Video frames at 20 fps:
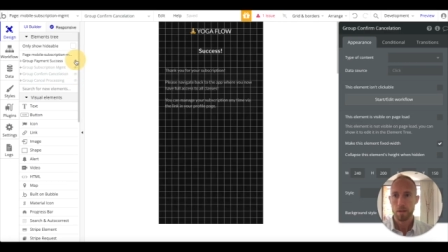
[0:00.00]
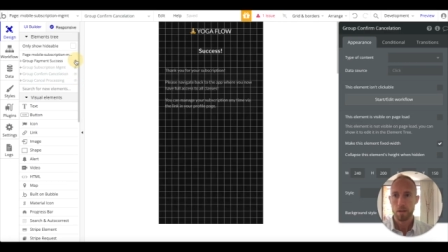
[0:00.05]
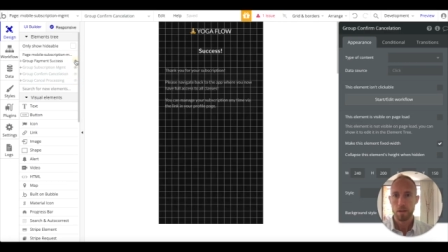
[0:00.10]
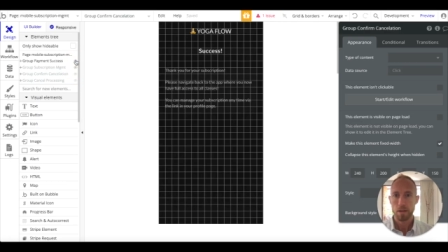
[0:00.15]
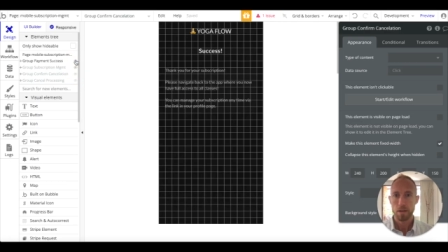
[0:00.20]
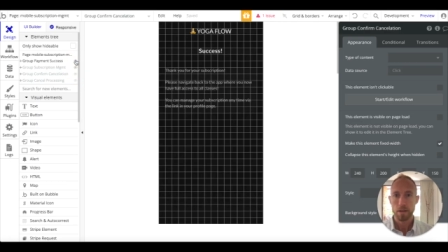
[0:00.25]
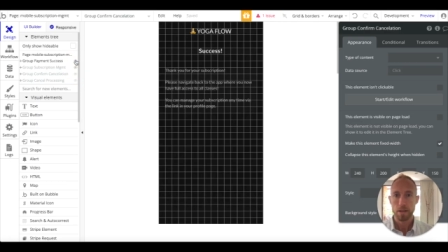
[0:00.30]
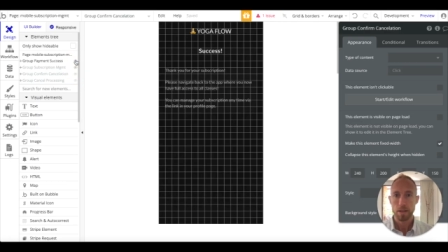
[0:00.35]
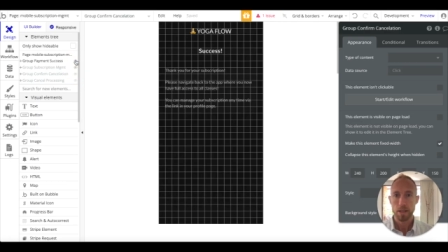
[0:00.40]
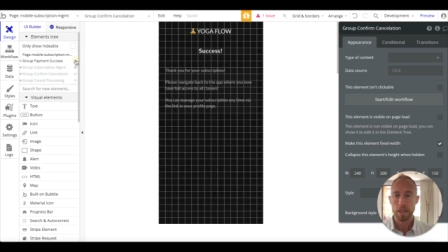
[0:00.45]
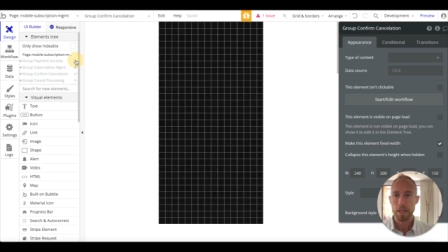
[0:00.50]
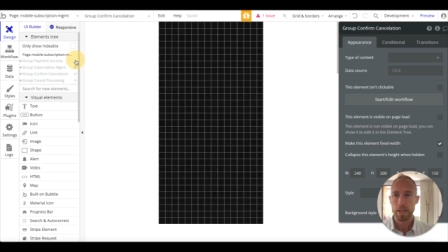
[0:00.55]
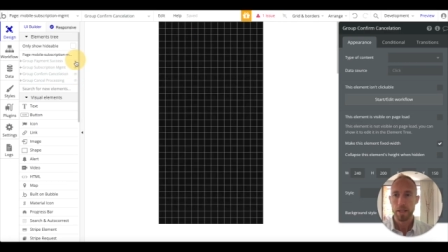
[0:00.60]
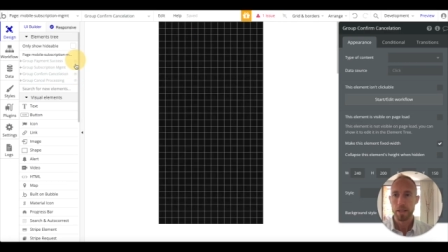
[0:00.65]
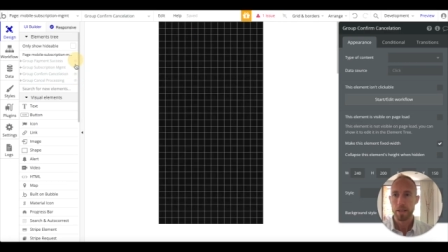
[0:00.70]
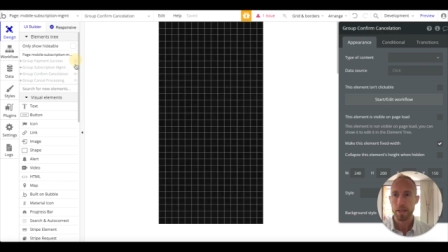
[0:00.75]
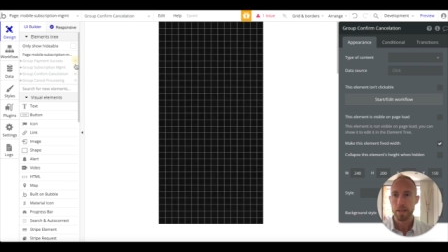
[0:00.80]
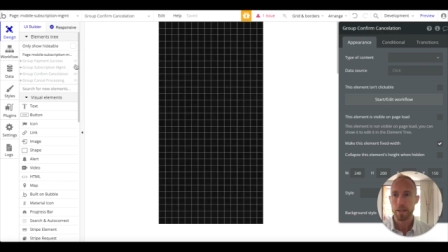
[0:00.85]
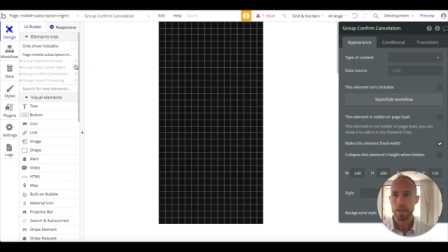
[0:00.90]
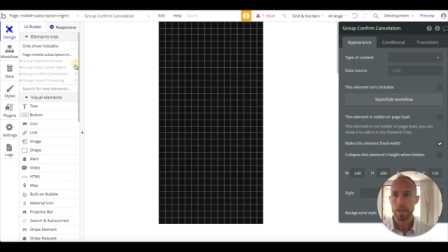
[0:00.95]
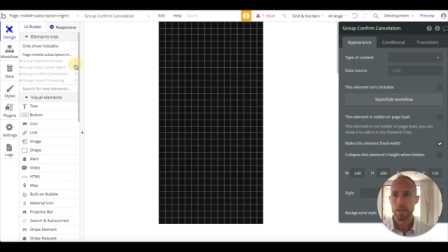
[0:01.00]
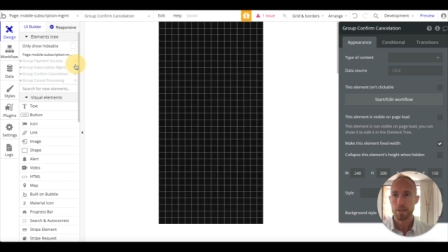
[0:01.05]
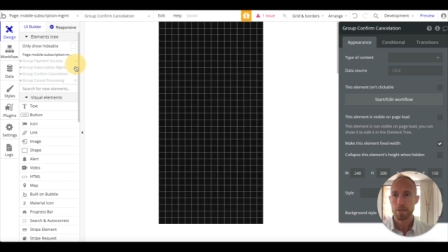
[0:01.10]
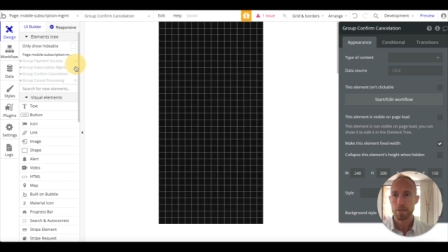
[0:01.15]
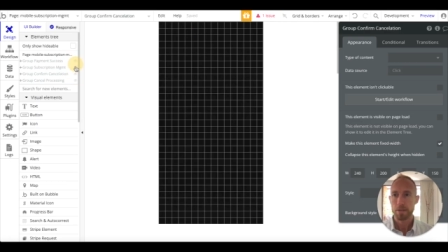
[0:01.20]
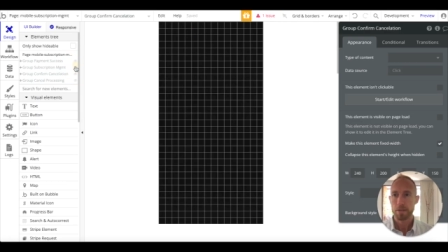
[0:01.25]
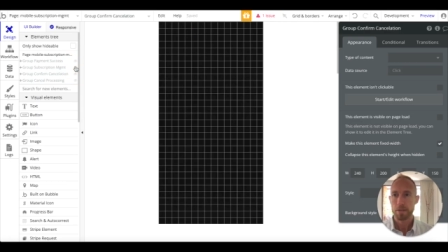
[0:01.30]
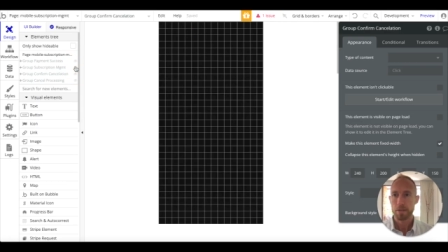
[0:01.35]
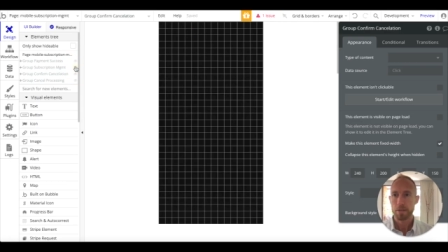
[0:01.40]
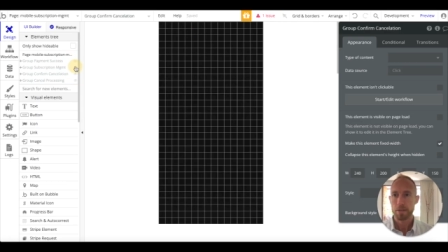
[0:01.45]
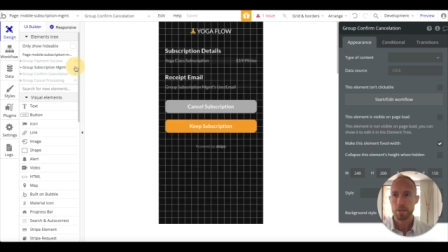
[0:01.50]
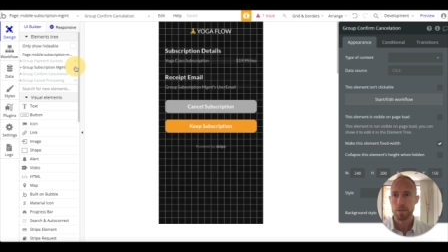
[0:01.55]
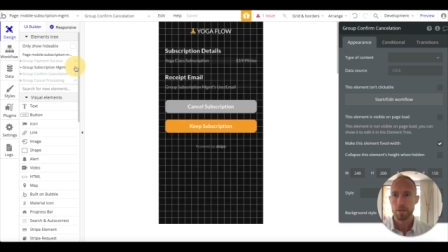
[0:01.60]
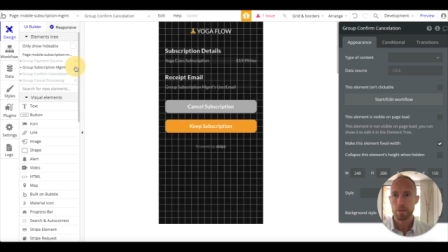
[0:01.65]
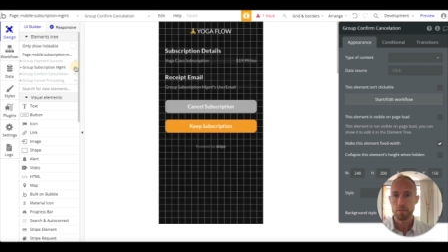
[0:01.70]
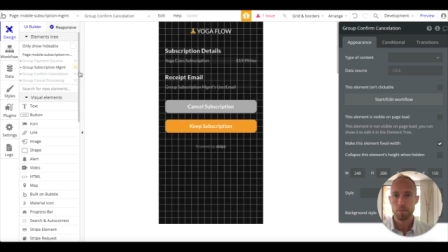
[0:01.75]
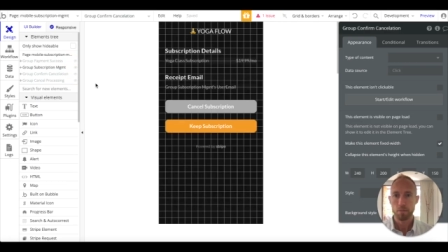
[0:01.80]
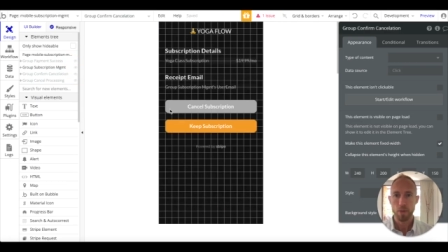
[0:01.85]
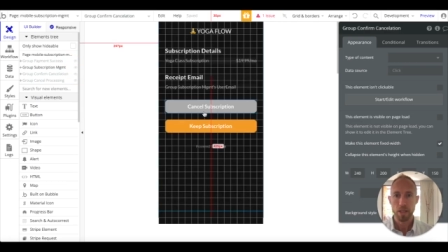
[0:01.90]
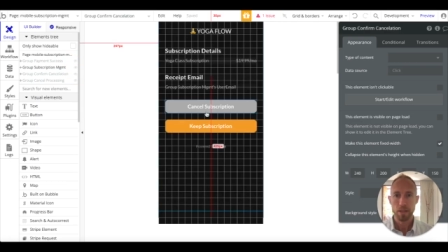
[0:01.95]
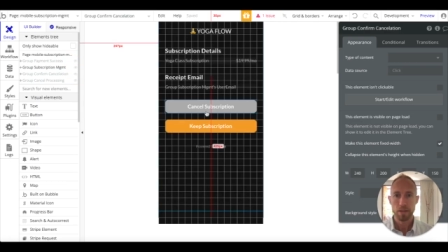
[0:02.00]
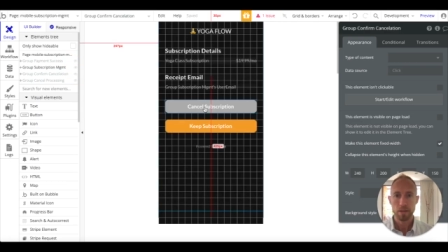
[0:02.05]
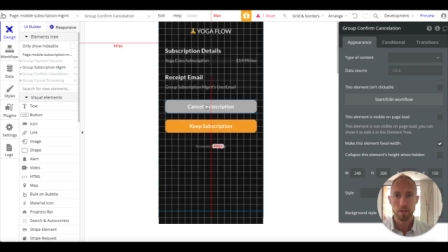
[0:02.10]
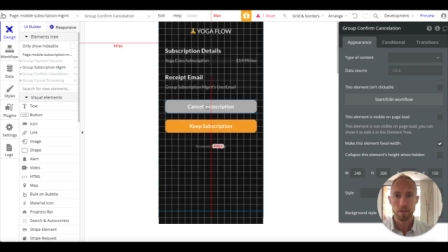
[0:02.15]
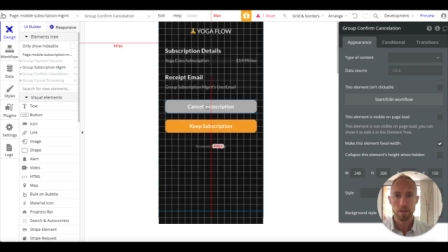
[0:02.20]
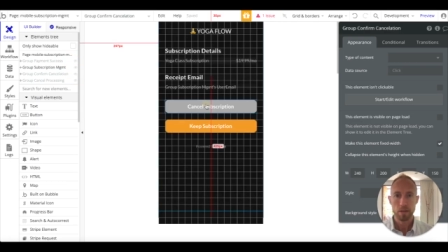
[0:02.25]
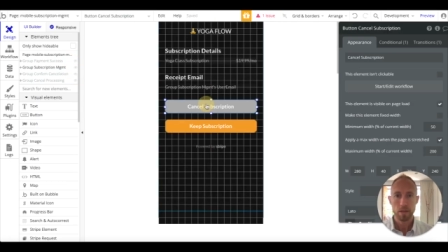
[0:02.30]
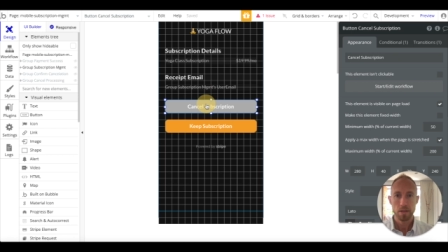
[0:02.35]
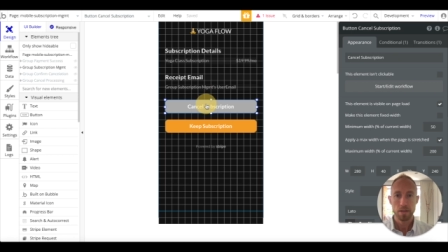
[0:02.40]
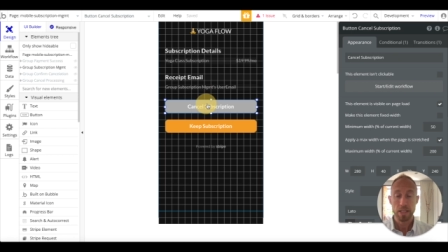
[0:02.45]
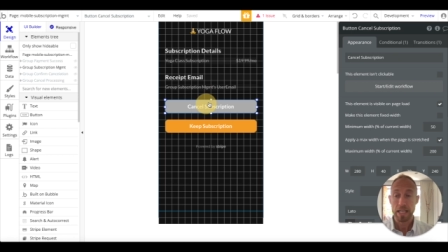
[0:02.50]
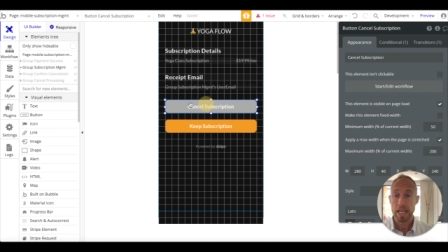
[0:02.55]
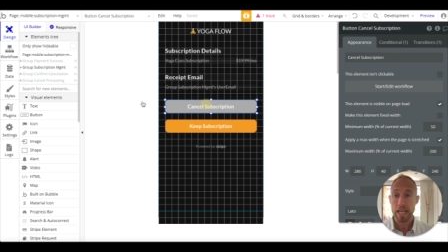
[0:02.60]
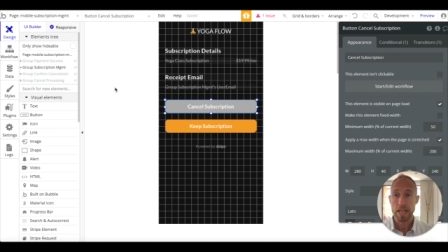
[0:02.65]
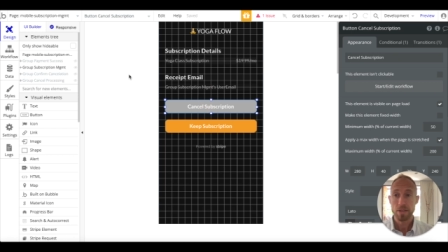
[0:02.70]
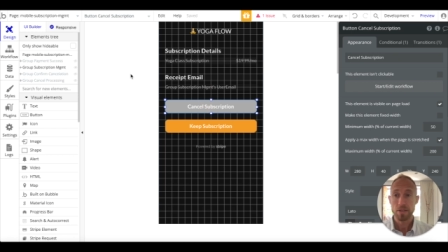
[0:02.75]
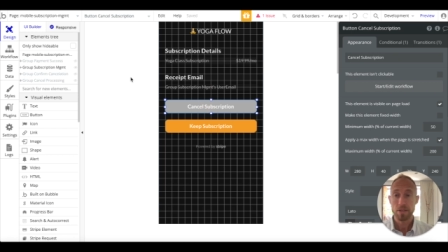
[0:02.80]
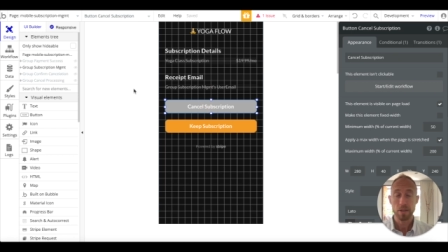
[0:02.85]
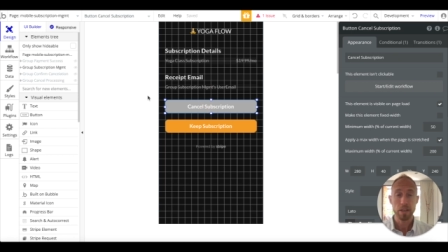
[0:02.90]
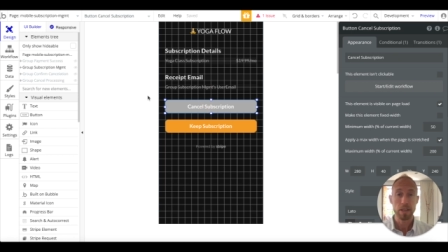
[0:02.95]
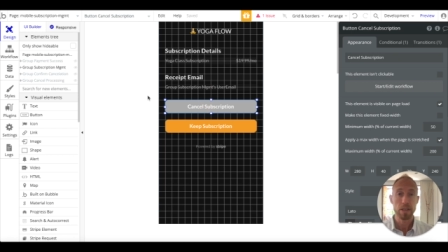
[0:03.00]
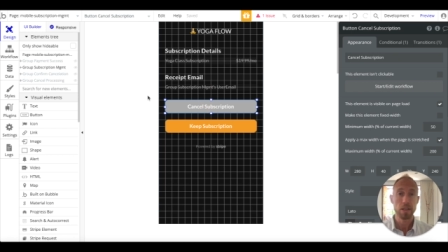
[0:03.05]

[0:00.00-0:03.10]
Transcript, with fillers: this button to cancel it,